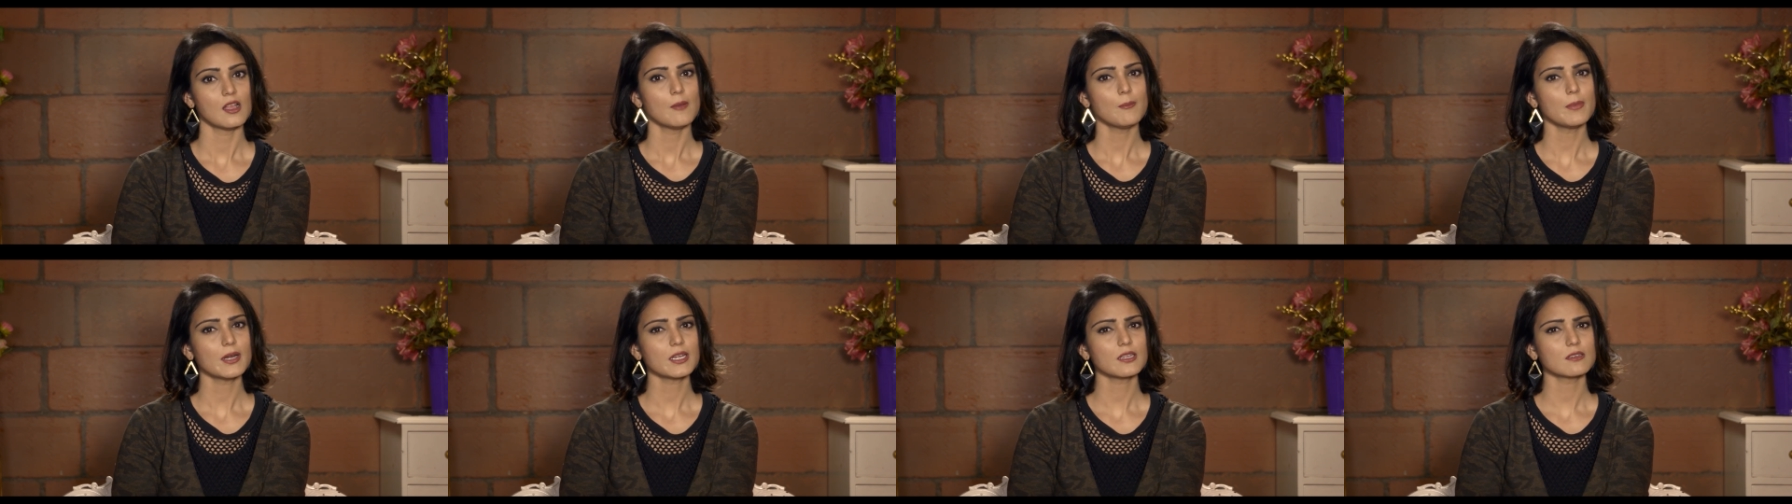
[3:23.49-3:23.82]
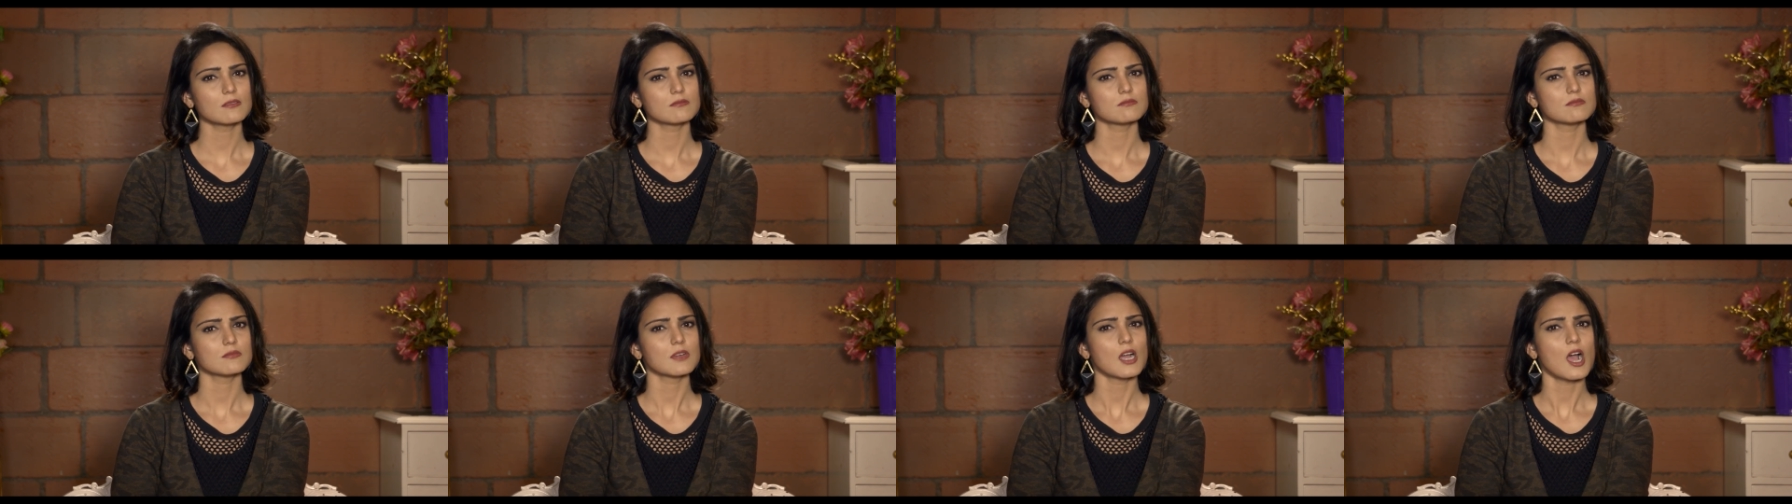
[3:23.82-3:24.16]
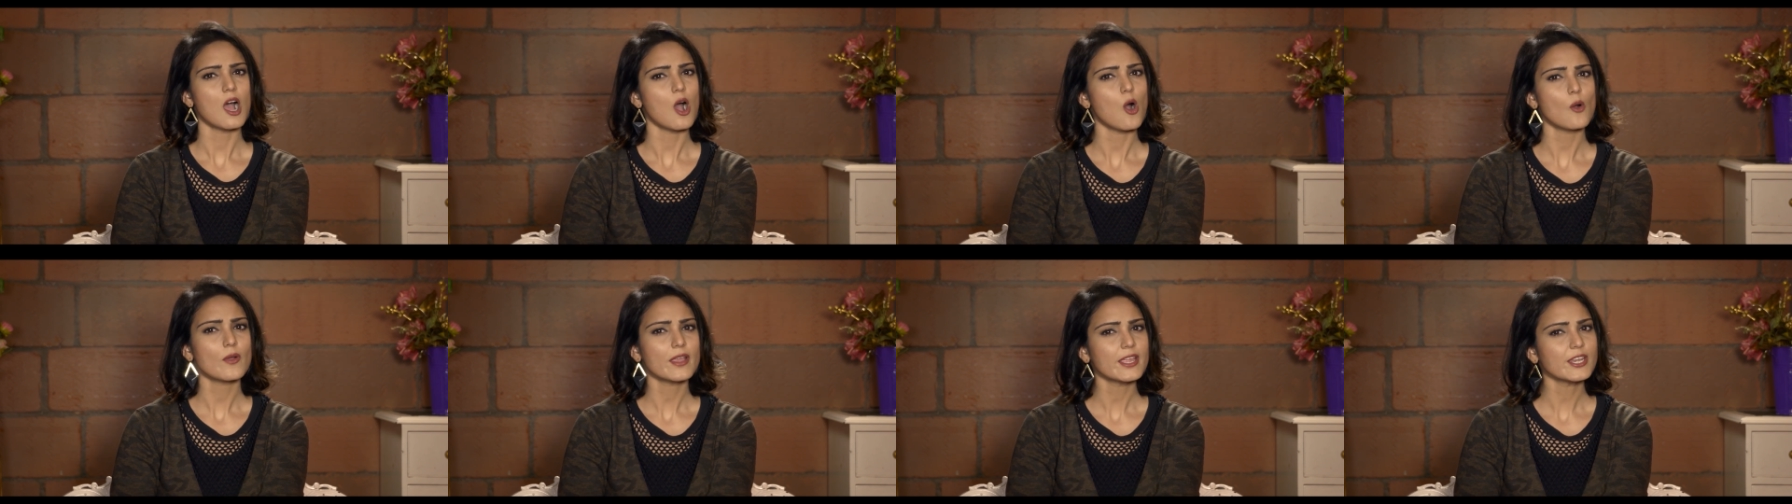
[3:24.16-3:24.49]
But
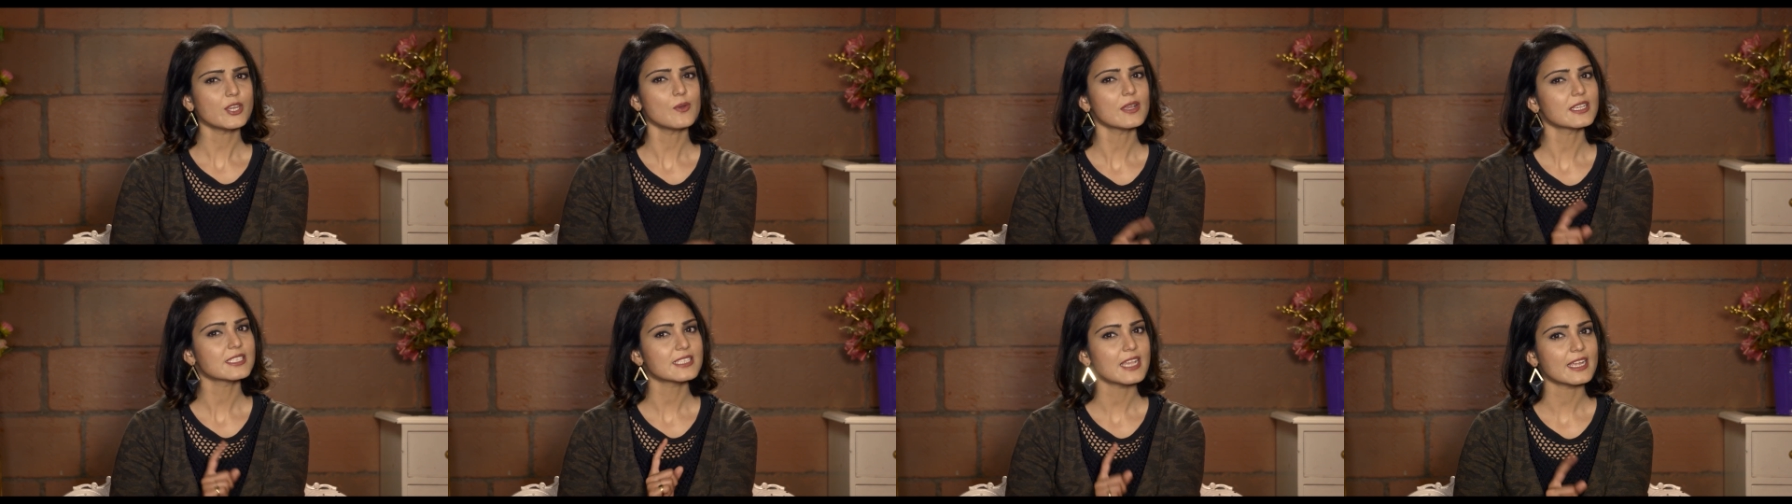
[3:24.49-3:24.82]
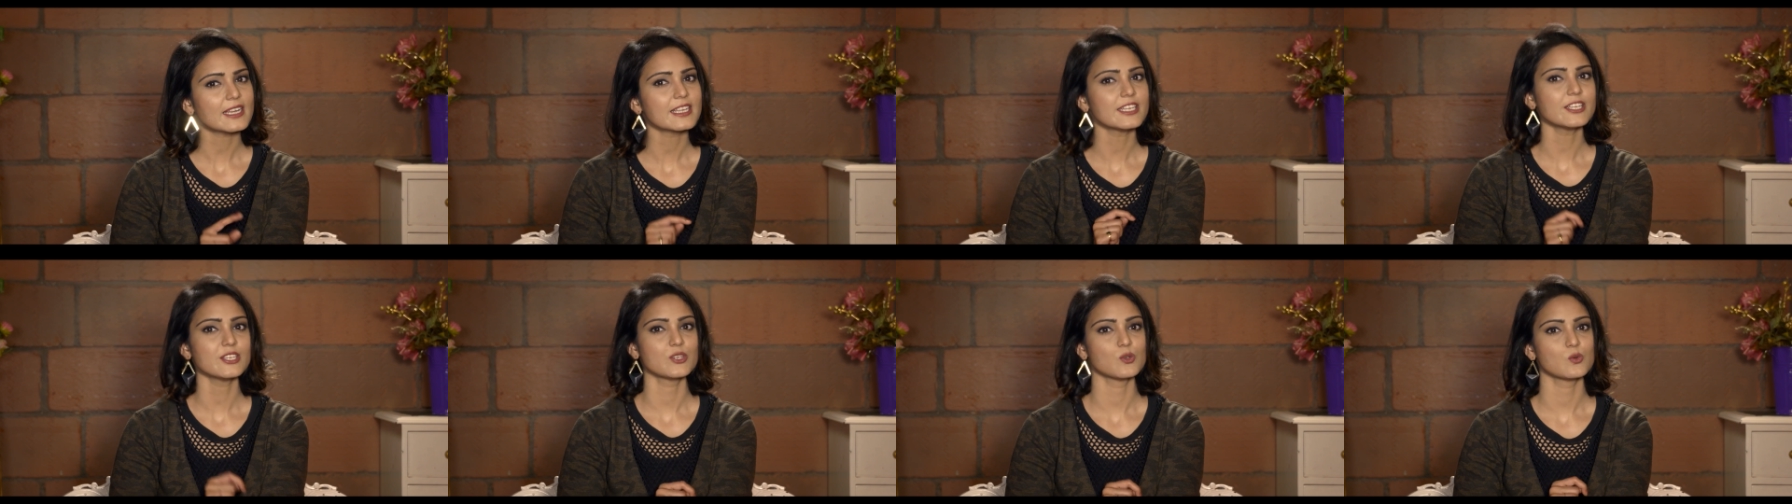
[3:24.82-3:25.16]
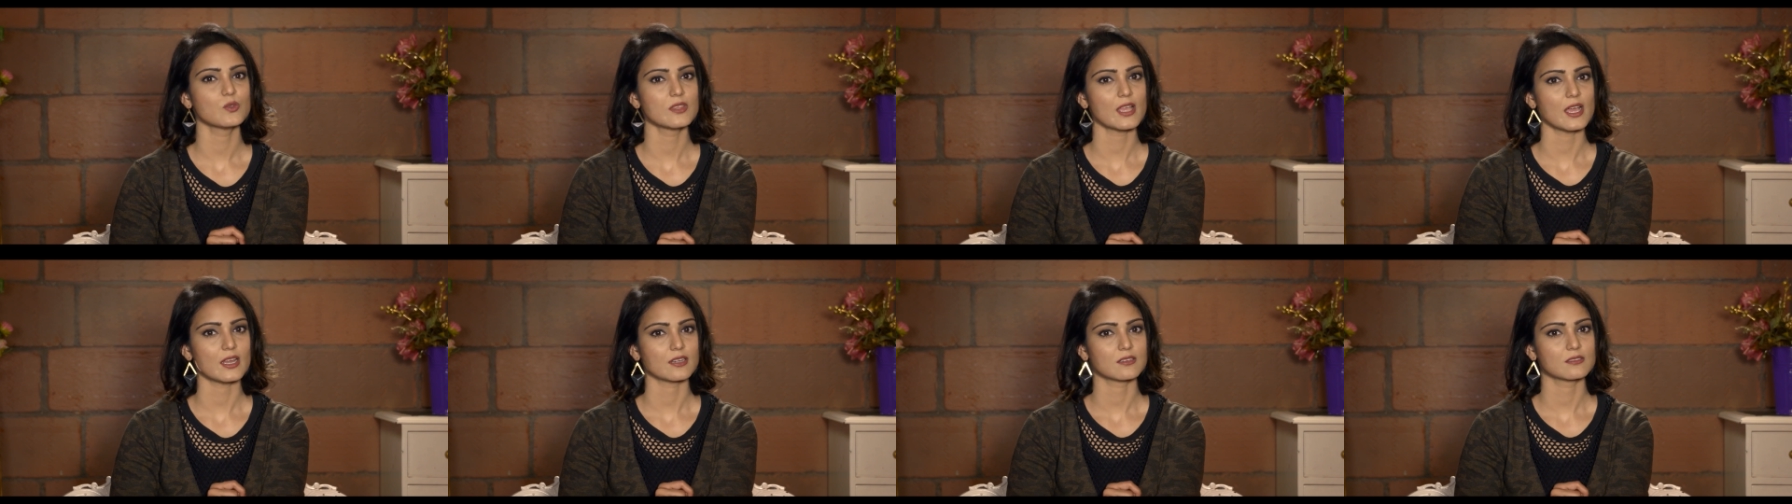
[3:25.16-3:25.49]
how can you exactly do
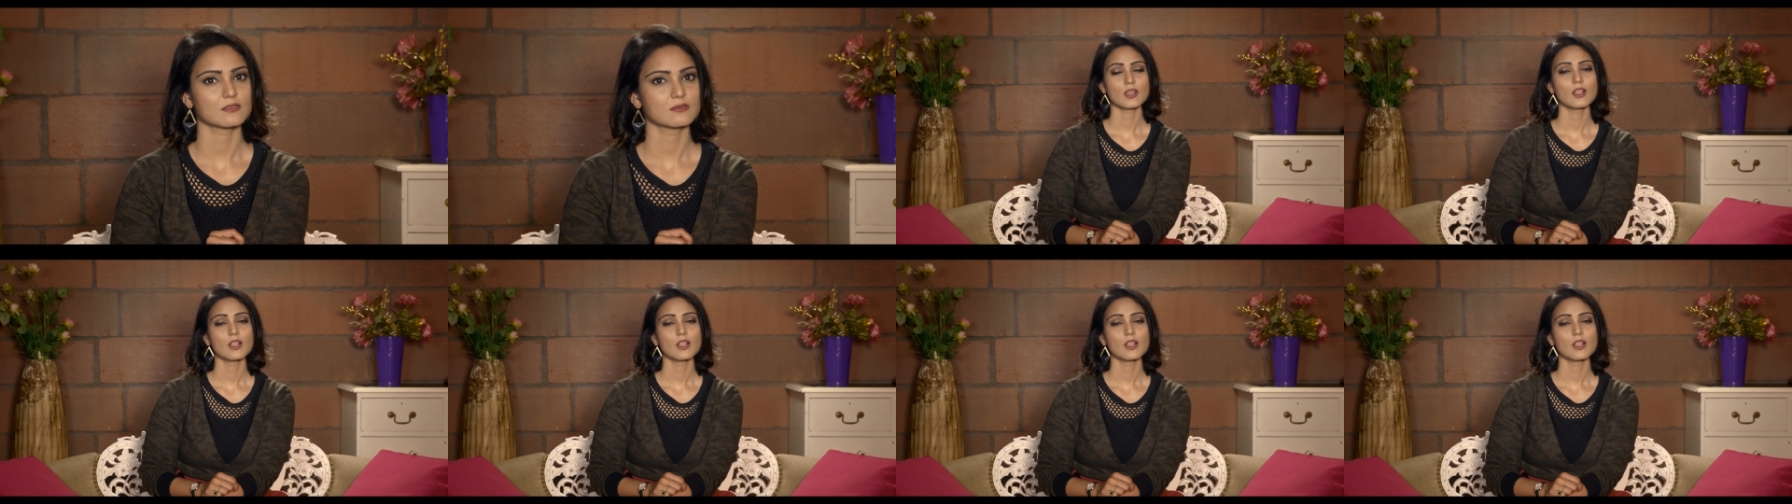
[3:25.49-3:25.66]
that?